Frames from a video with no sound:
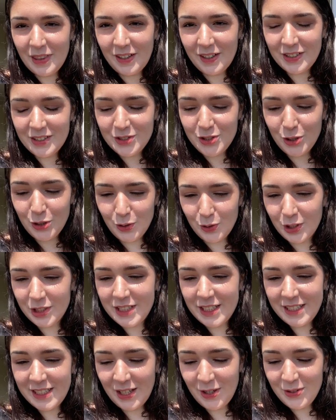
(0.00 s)
there's
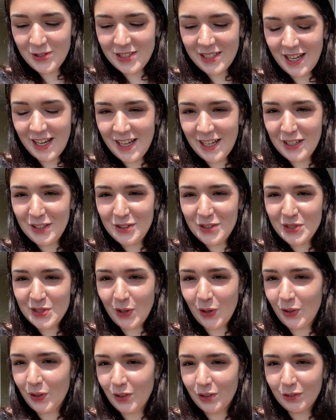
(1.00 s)
horses outside,
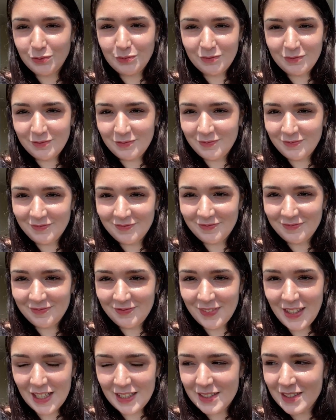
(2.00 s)
so
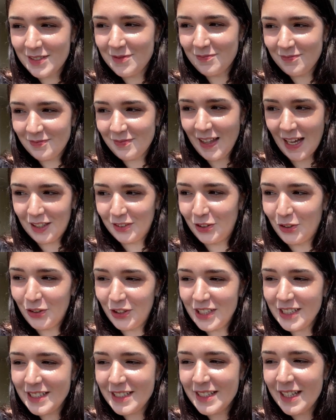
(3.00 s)
that's that
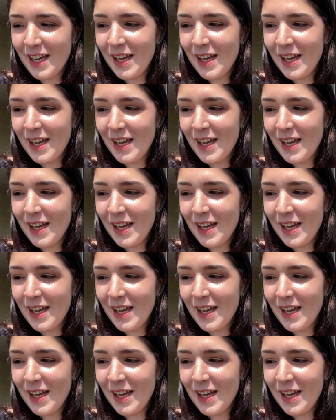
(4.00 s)
noise.